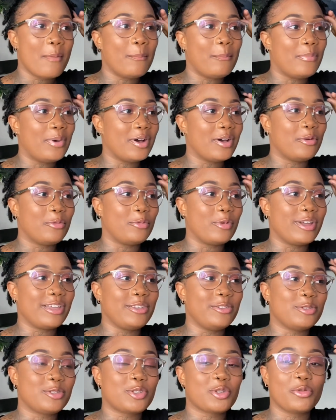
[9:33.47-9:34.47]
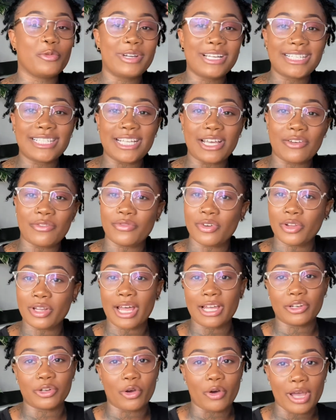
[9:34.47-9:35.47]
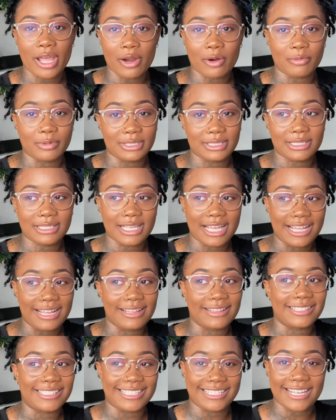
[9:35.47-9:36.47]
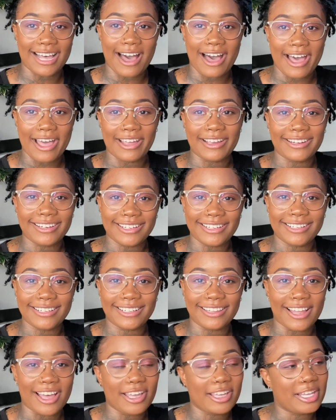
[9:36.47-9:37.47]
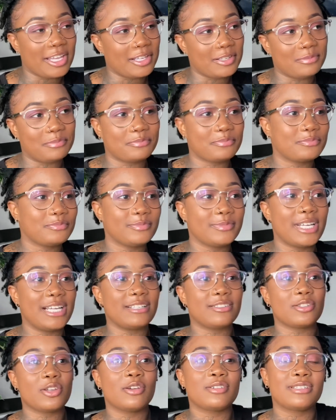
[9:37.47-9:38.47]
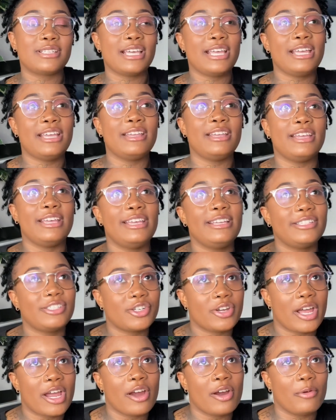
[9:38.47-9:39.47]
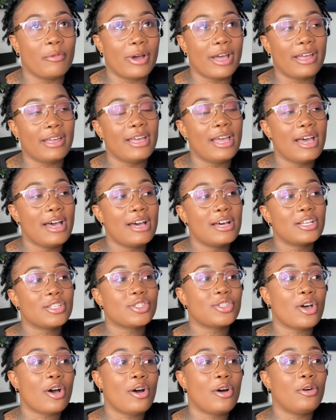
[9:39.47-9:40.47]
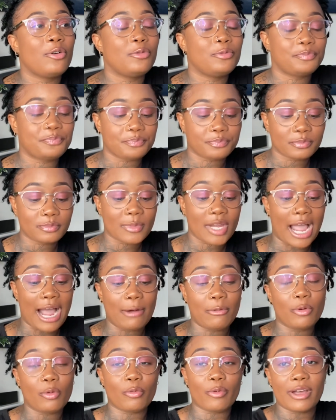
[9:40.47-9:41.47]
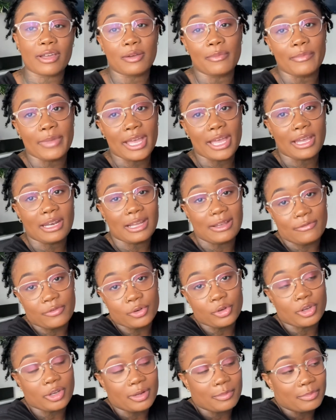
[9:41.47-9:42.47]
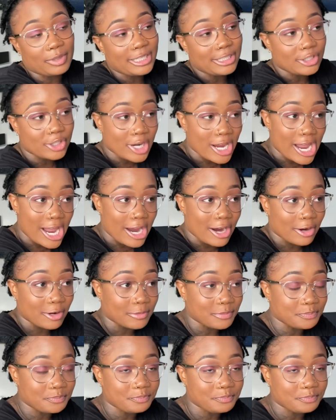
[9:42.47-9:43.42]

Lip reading: but when you squeezed it, it felt like no hair was inside. Like it starts to eat your hair away. So I would recommend, if you're gonna bleach your hair,